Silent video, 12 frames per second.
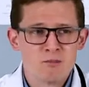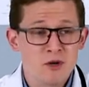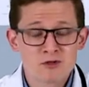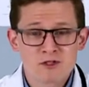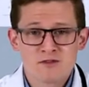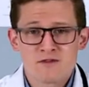
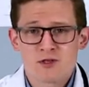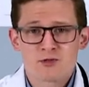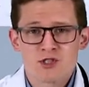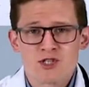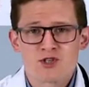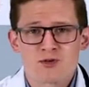both of
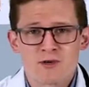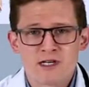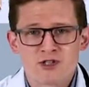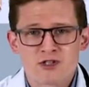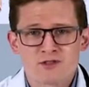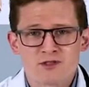those
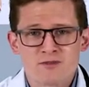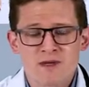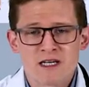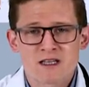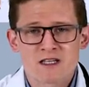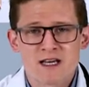situations will
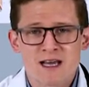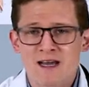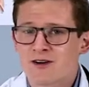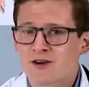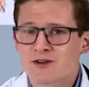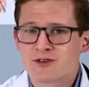make the
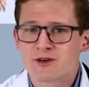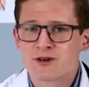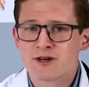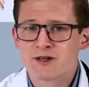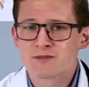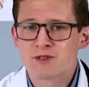hair on your
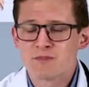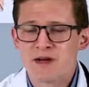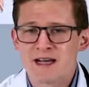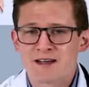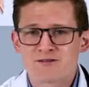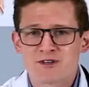arms and
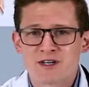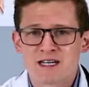back of your